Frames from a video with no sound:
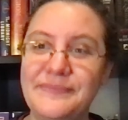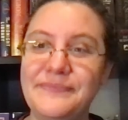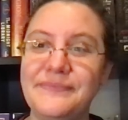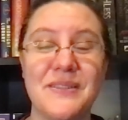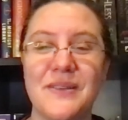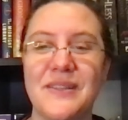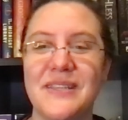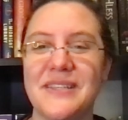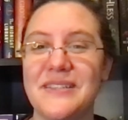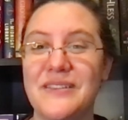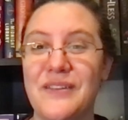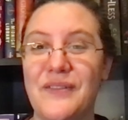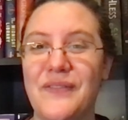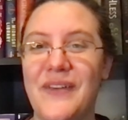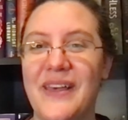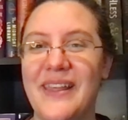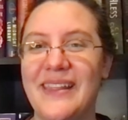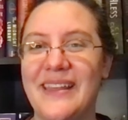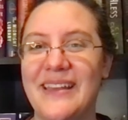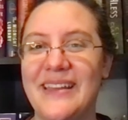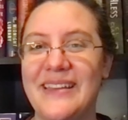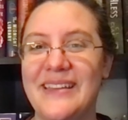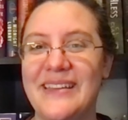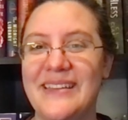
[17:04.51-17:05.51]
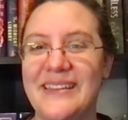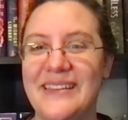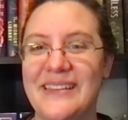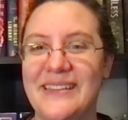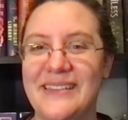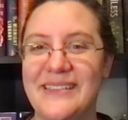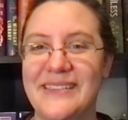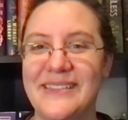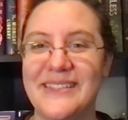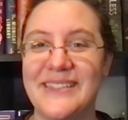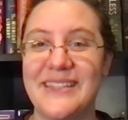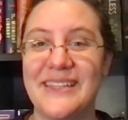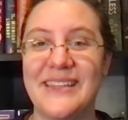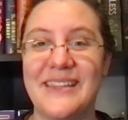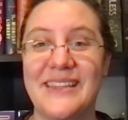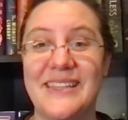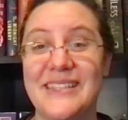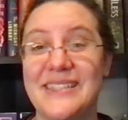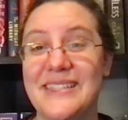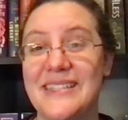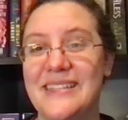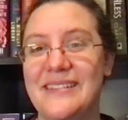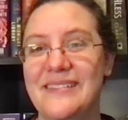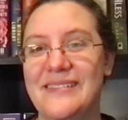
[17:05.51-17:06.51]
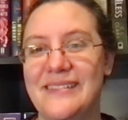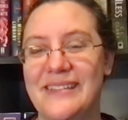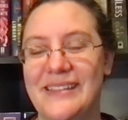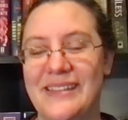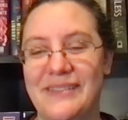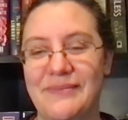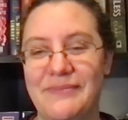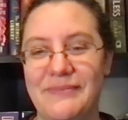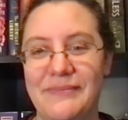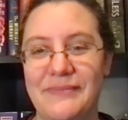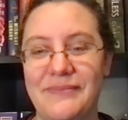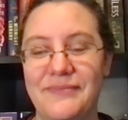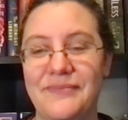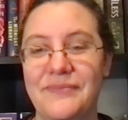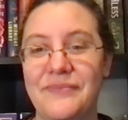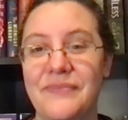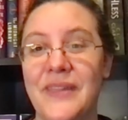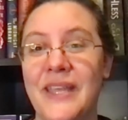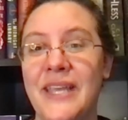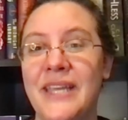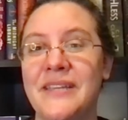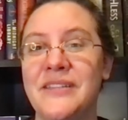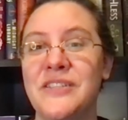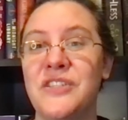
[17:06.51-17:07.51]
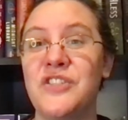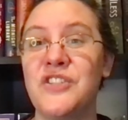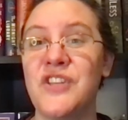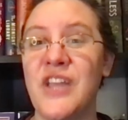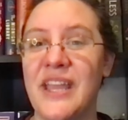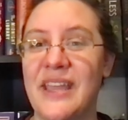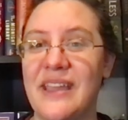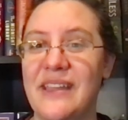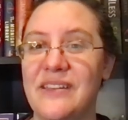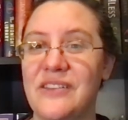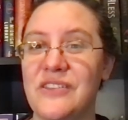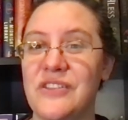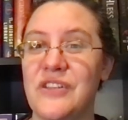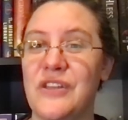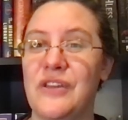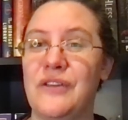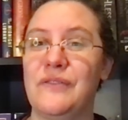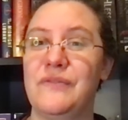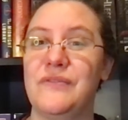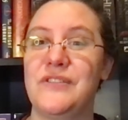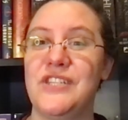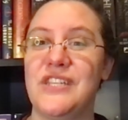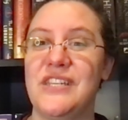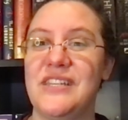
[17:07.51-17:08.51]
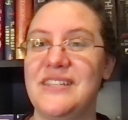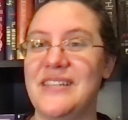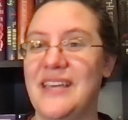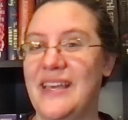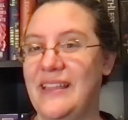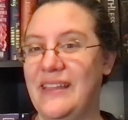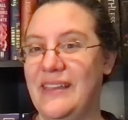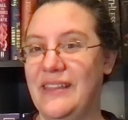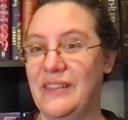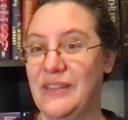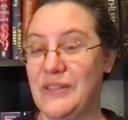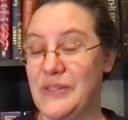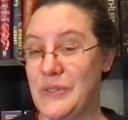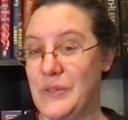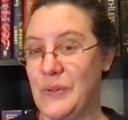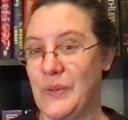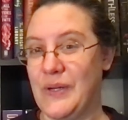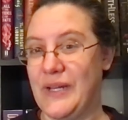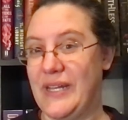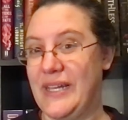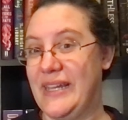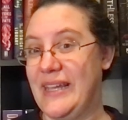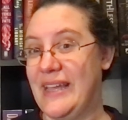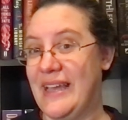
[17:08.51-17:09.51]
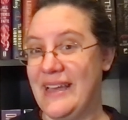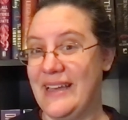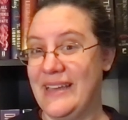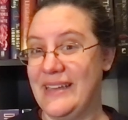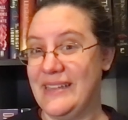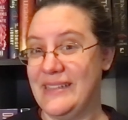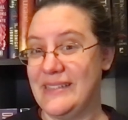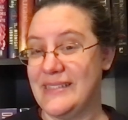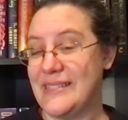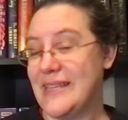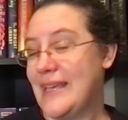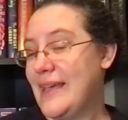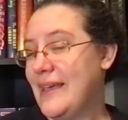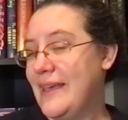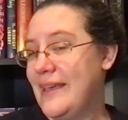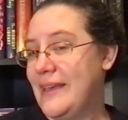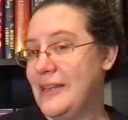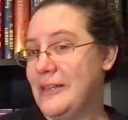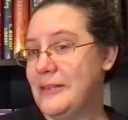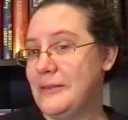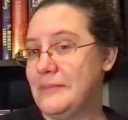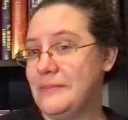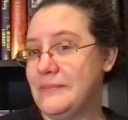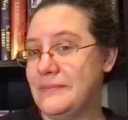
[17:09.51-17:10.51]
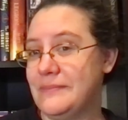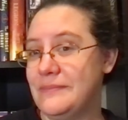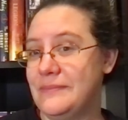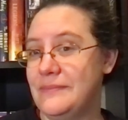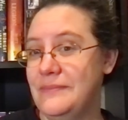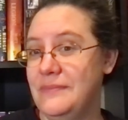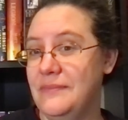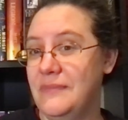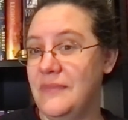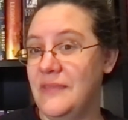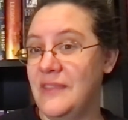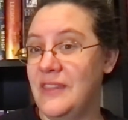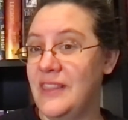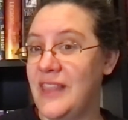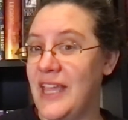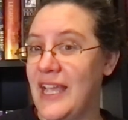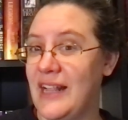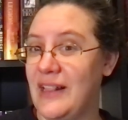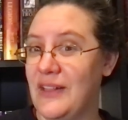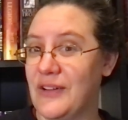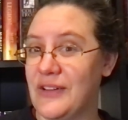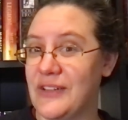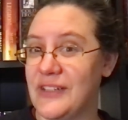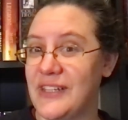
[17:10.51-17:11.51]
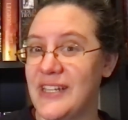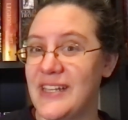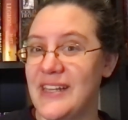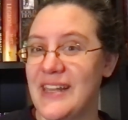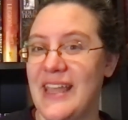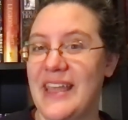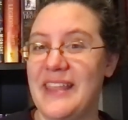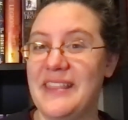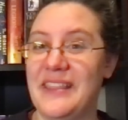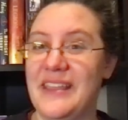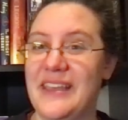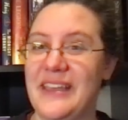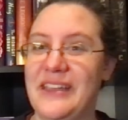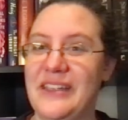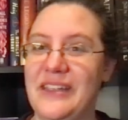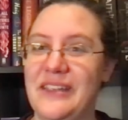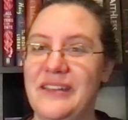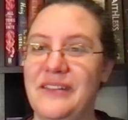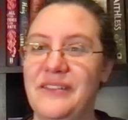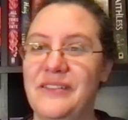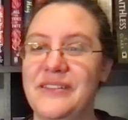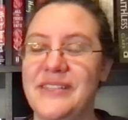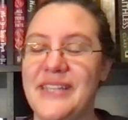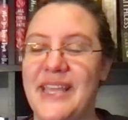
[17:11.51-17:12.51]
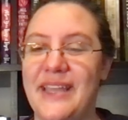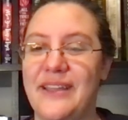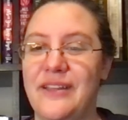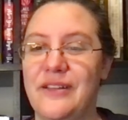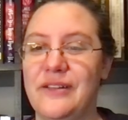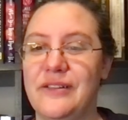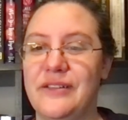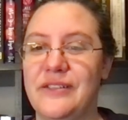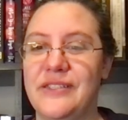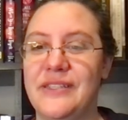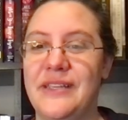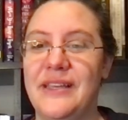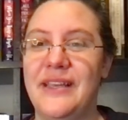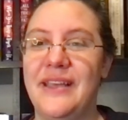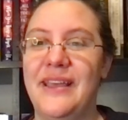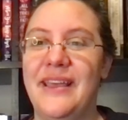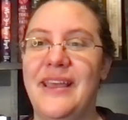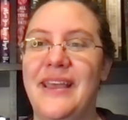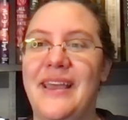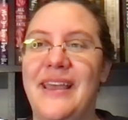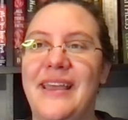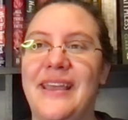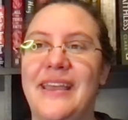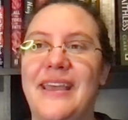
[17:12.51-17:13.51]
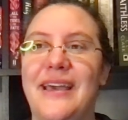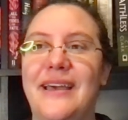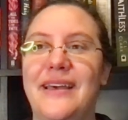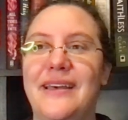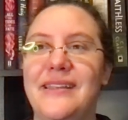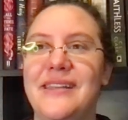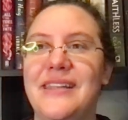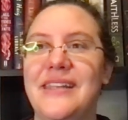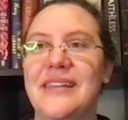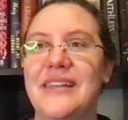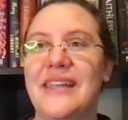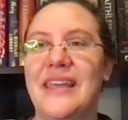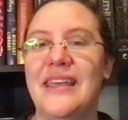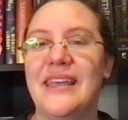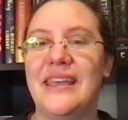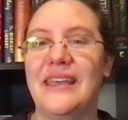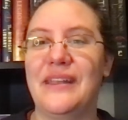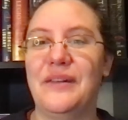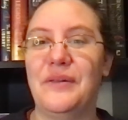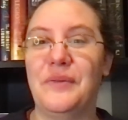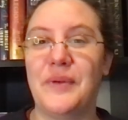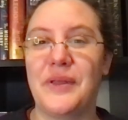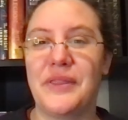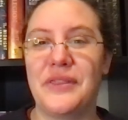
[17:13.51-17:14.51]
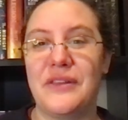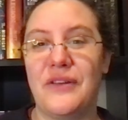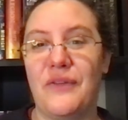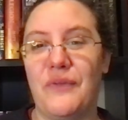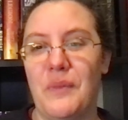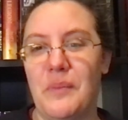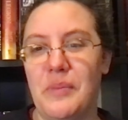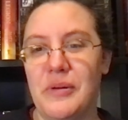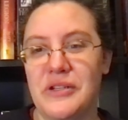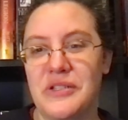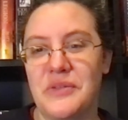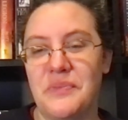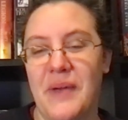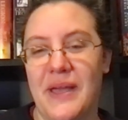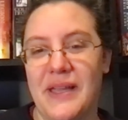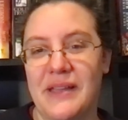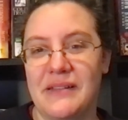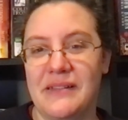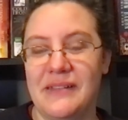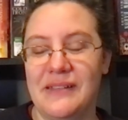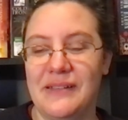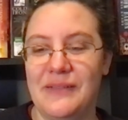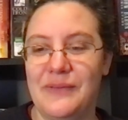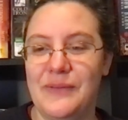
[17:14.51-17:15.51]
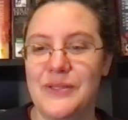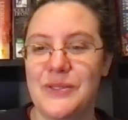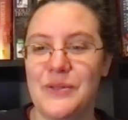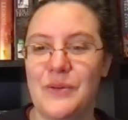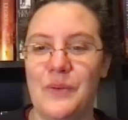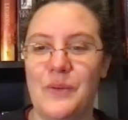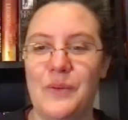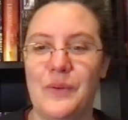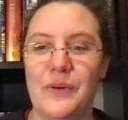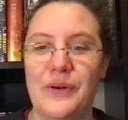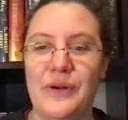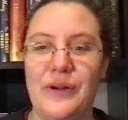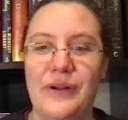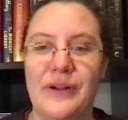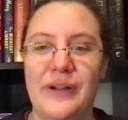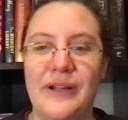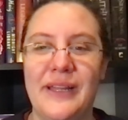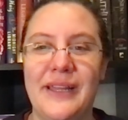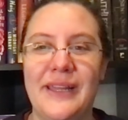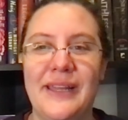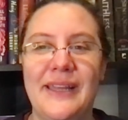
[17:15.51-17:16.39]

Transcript: So this novella is this exchange of Chih telling the story as they learned it and the tigers cutting in with different perspectives or